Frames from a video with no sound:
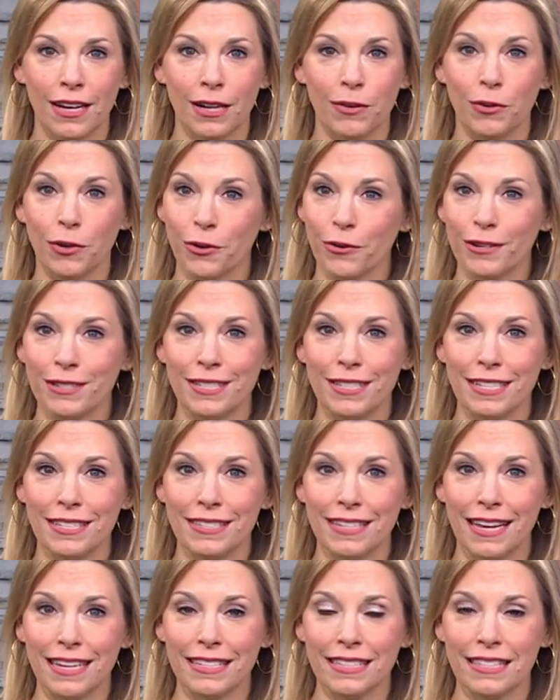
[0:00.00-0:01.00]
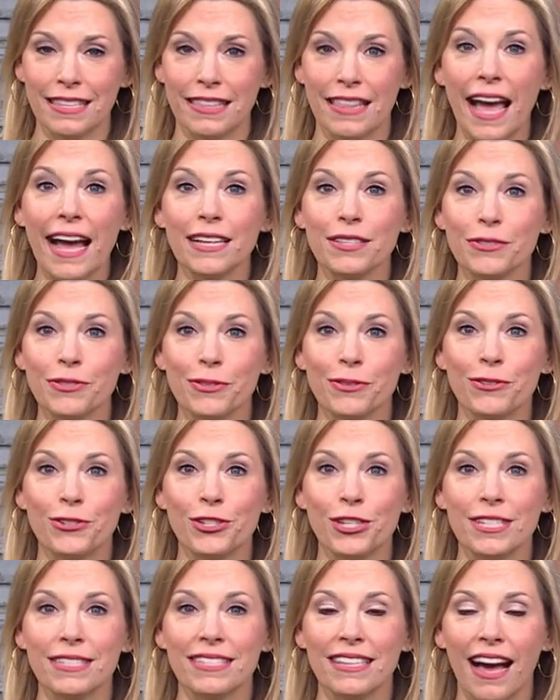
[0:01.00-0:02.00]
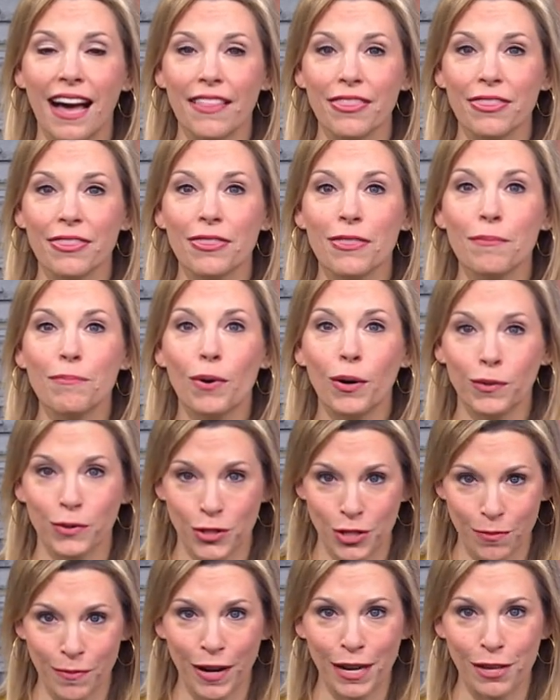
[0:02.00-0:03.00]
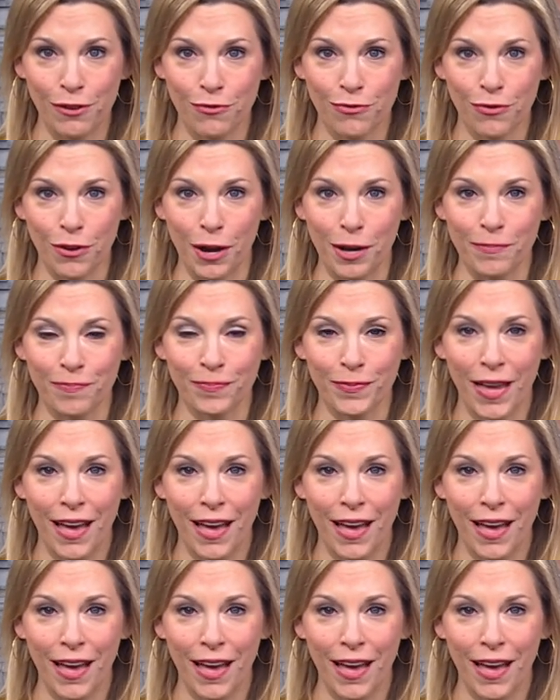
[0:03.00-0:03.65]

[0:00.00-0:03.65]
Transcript: Well, Kristi says that's who she's gotten the most money from.